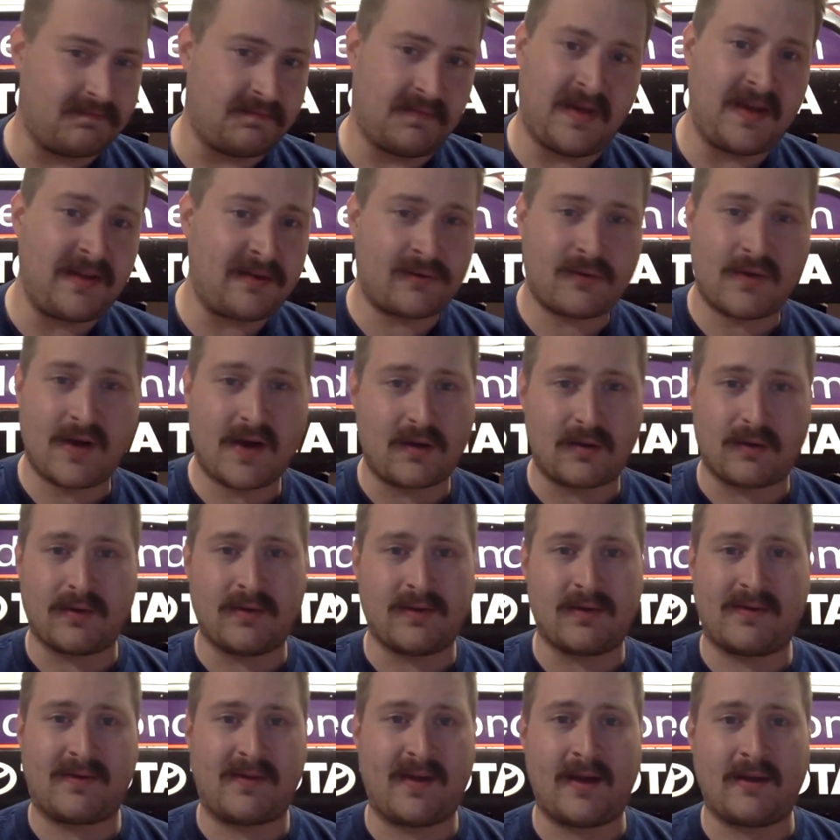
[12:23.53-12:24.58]
He struggled
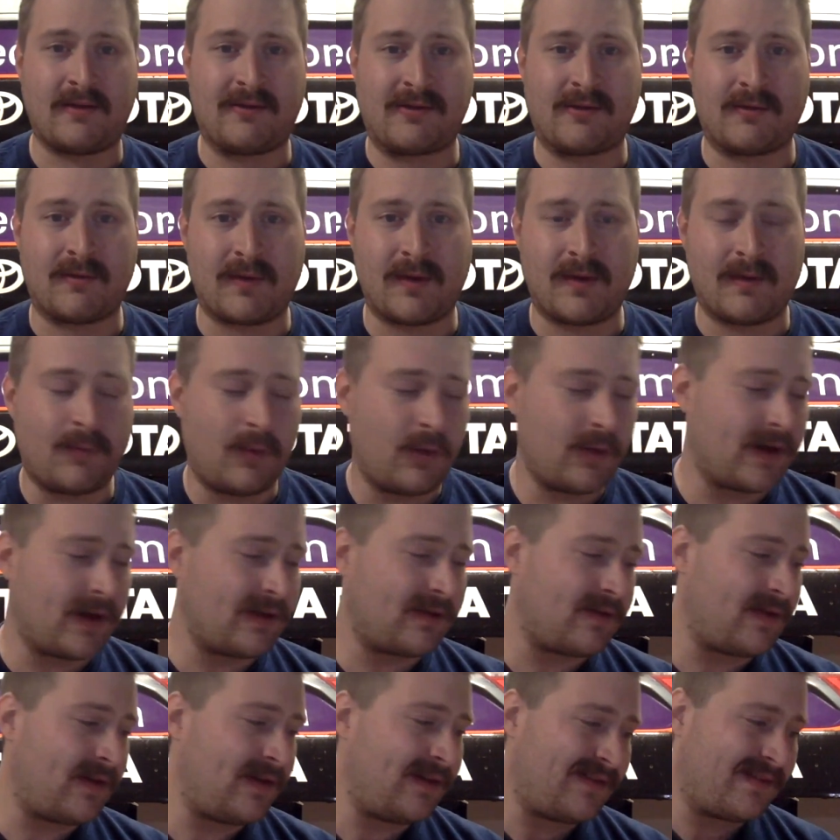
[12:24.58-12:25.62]
in stage 3, and we'll get
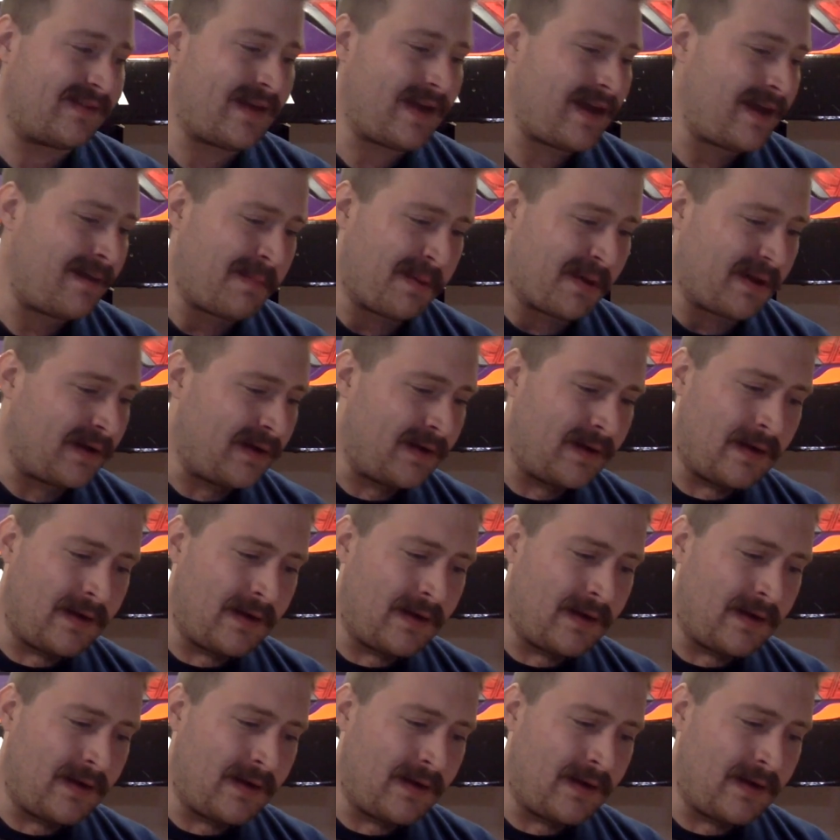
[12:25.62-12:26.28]
to his day, but